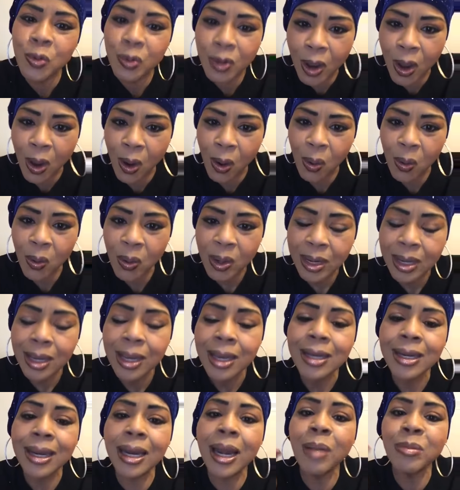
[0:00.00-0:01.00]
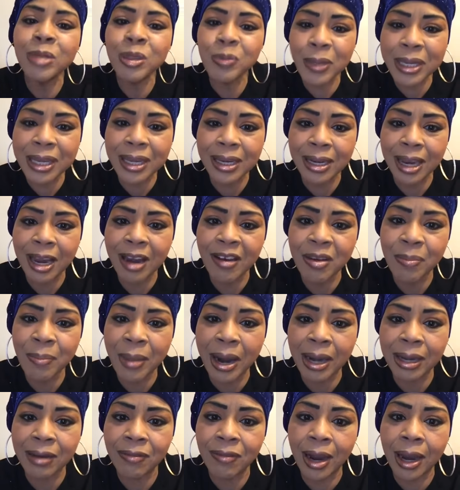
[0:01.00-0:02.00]
know that I'm speaking to
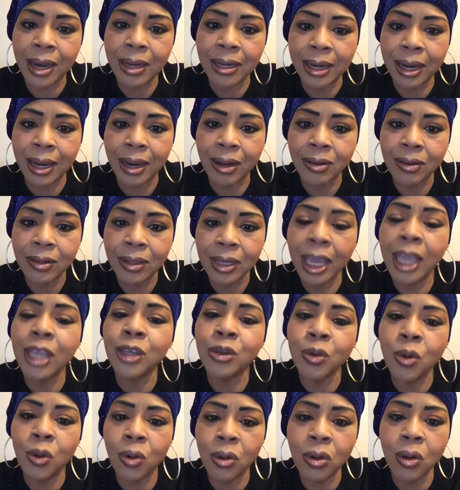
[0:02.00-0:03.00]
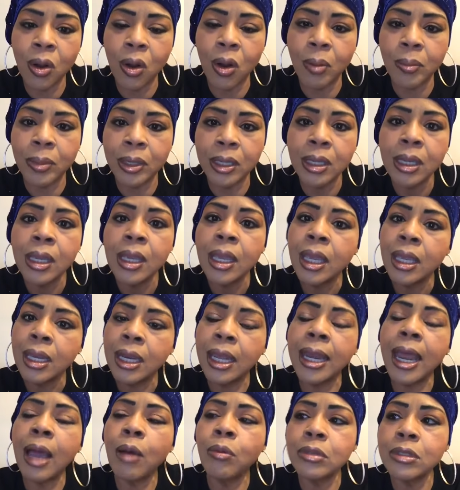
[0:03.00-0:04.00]
everybody right now, and you gonna call me.
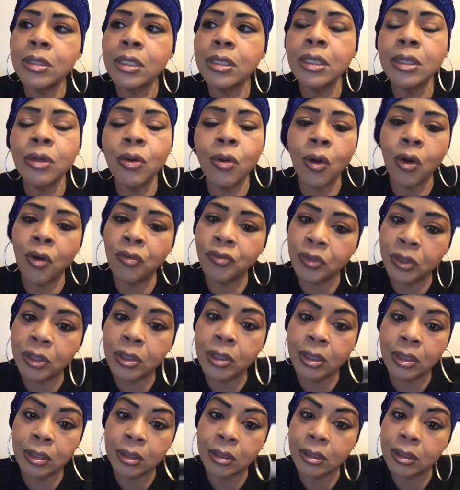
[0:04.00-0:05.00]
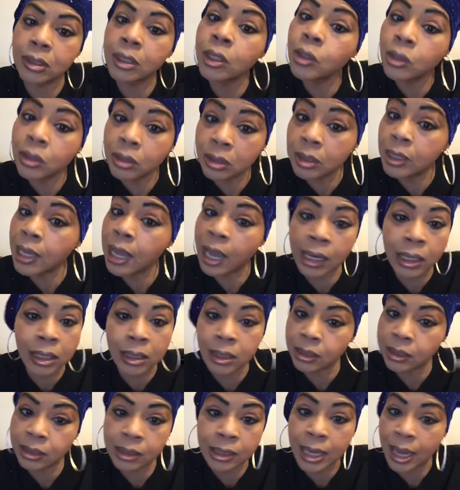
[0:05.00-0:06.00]
Now that was a little off the hook. You
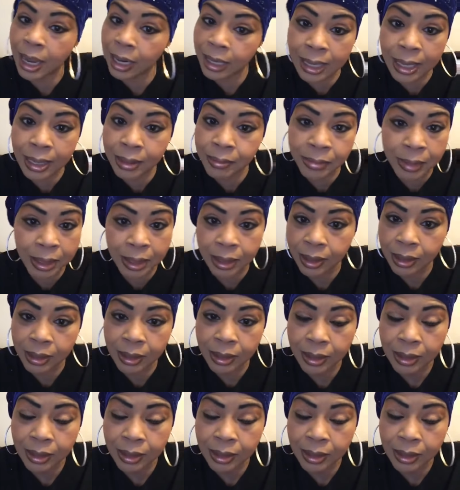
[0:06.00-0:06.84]
gotta admit.